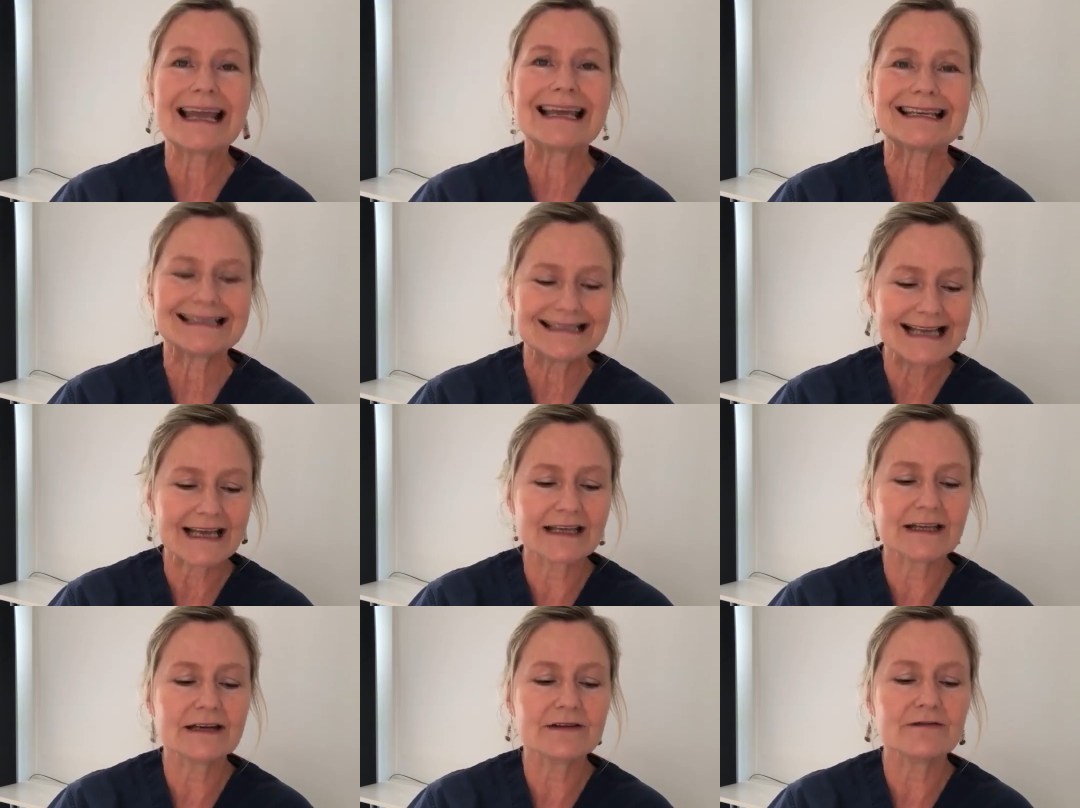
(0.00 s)

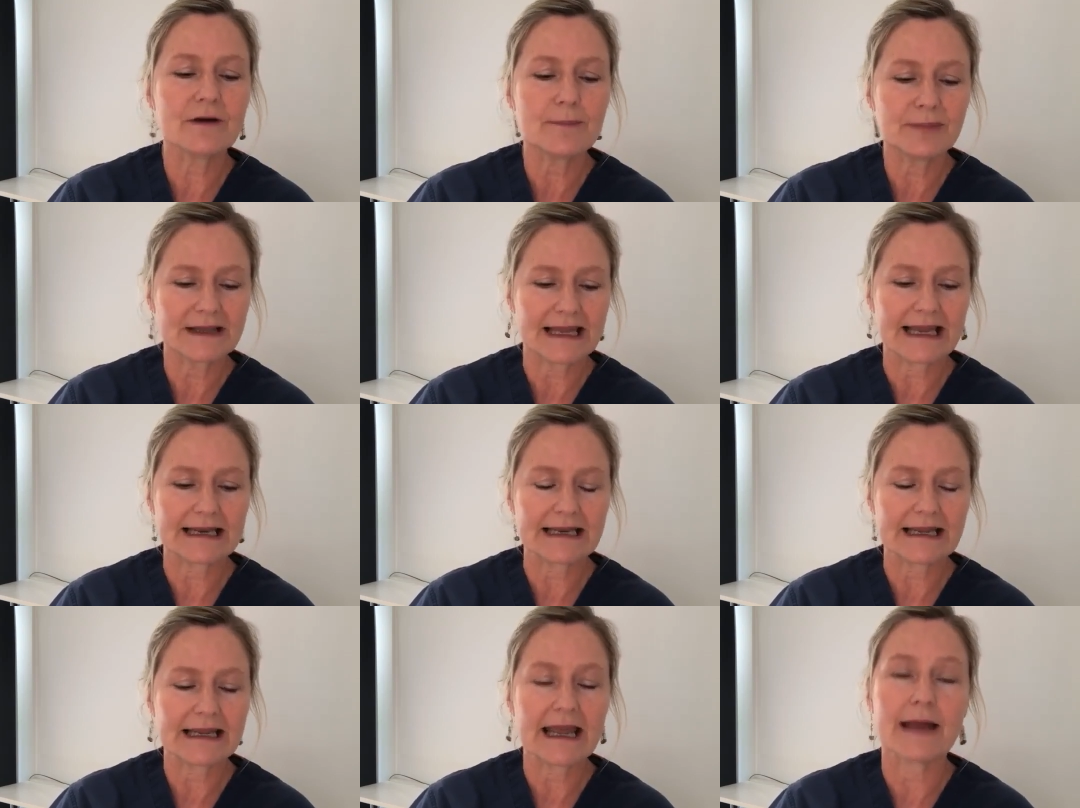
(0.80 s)
executive
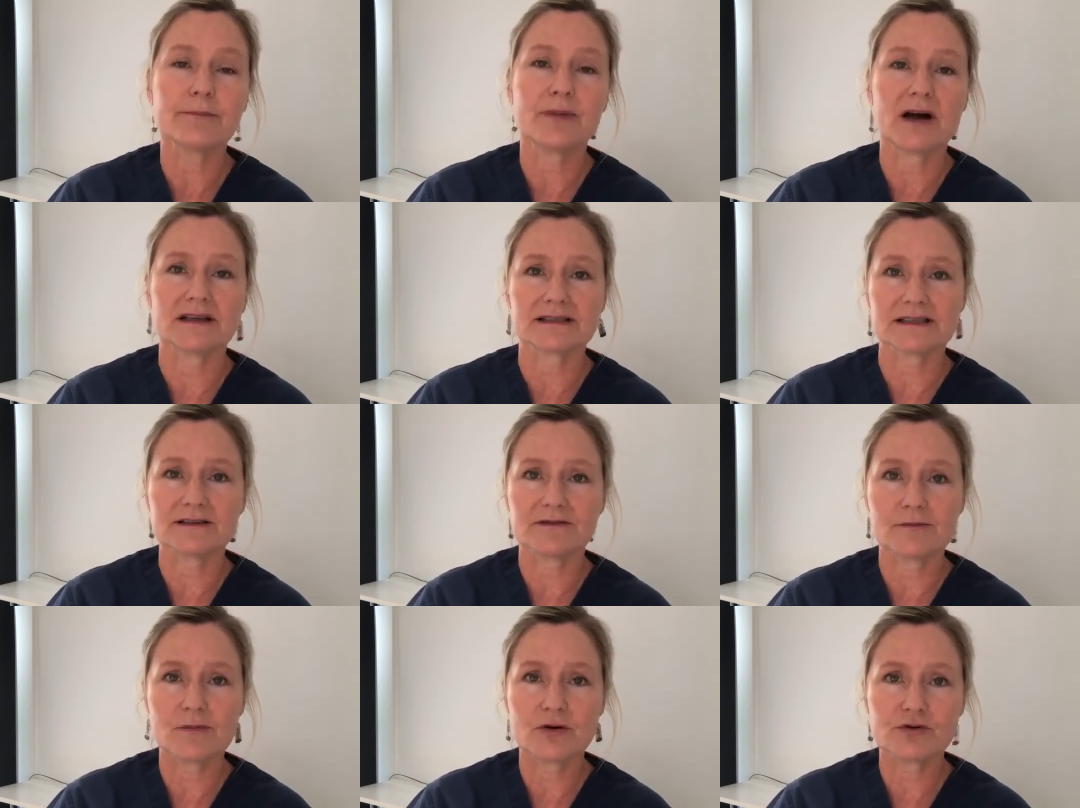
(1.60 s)
planning, and
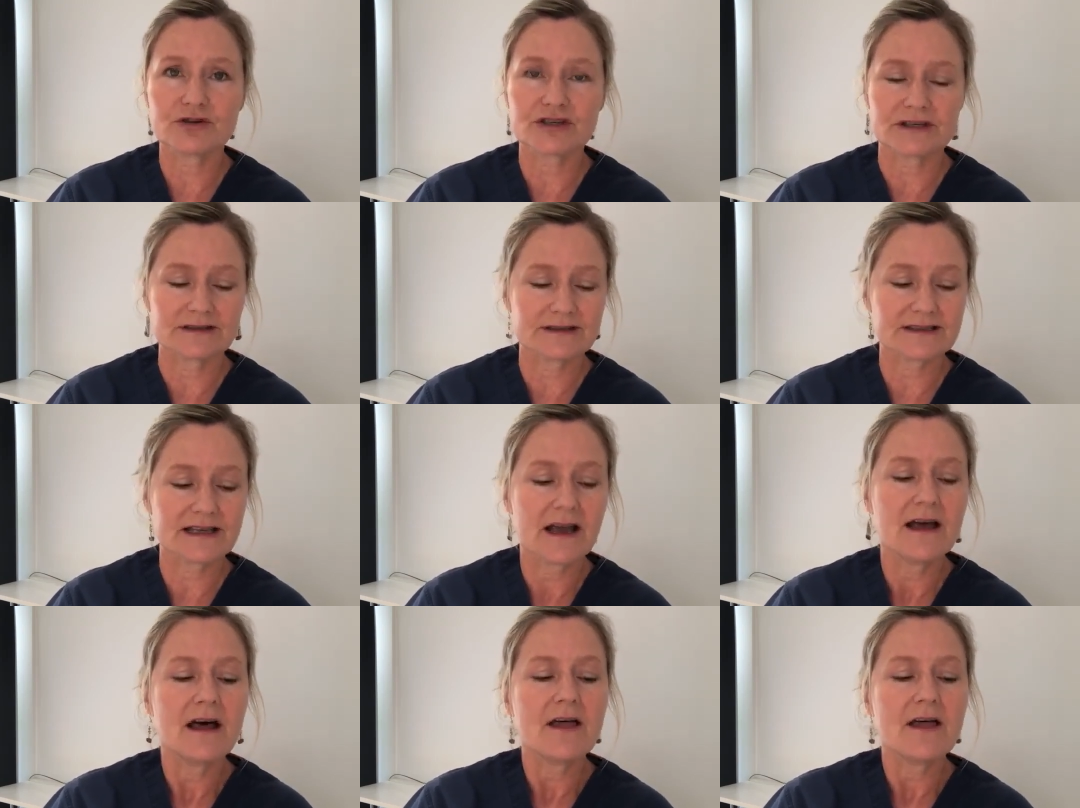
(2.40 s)
positive emotions.